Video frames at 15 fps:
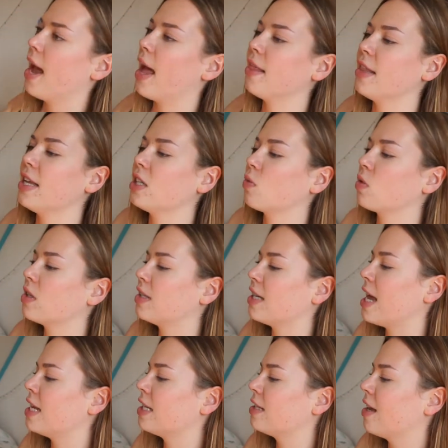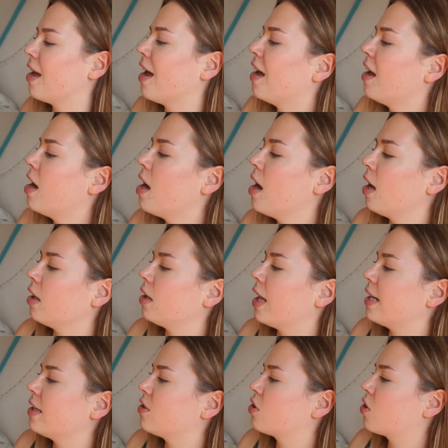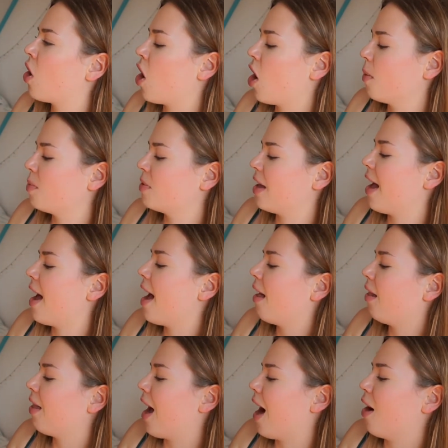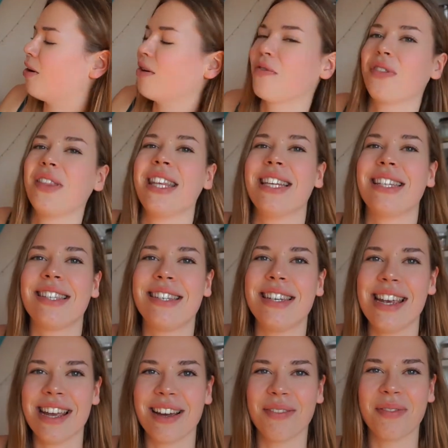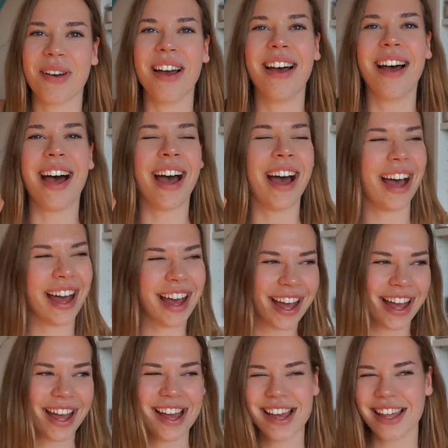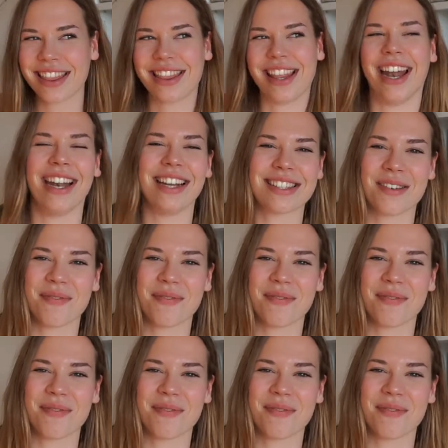and this one says, "Let's carve the hell out of this DM." That is